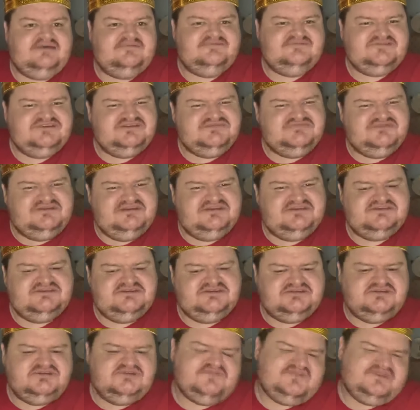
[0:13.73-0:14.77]
Just wanted to
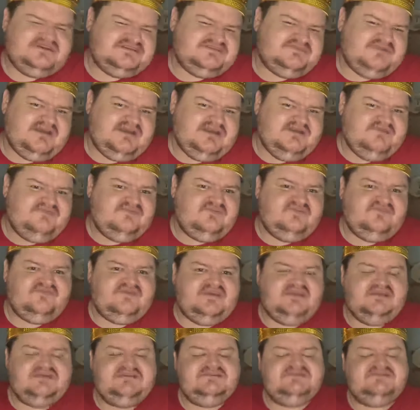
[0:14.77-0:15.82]
sort of explain a few
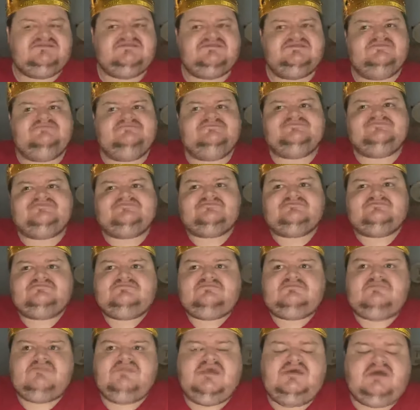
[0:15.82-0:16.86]
things.
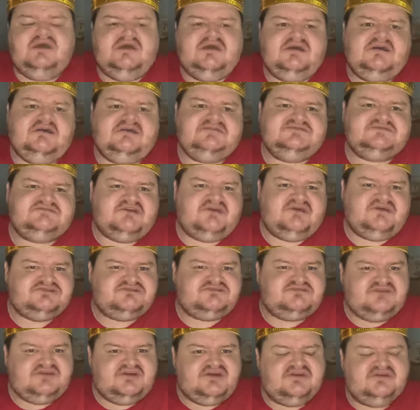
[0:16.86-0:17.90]
So as
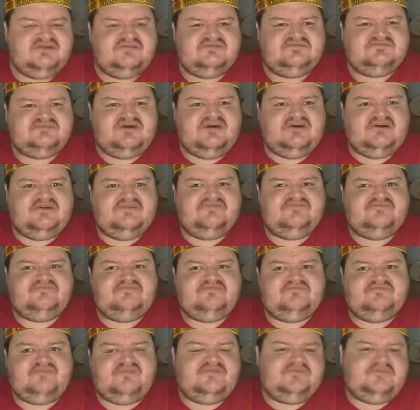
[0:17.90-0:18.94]
you know,
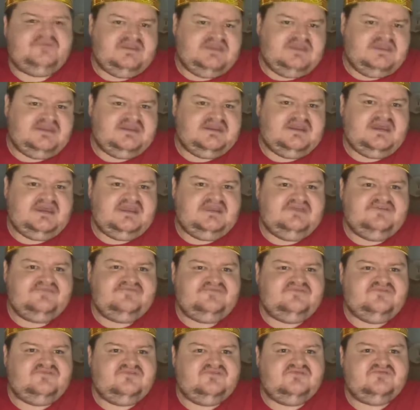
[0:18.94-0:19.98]
I've been getting hate
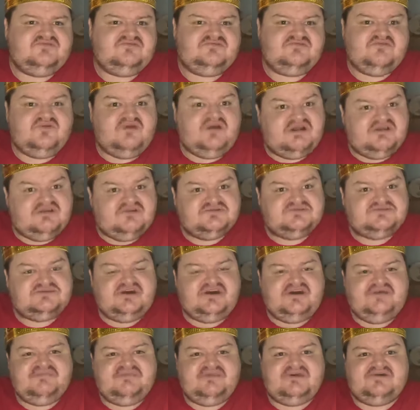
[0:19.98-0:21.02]
for quite a long
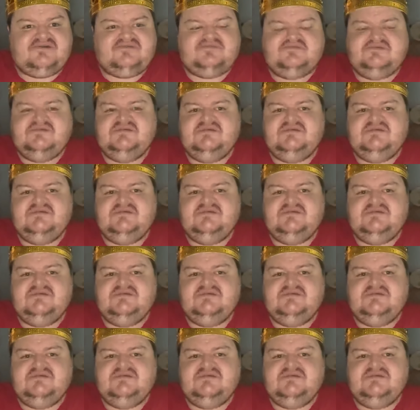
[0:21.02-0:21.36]
time now.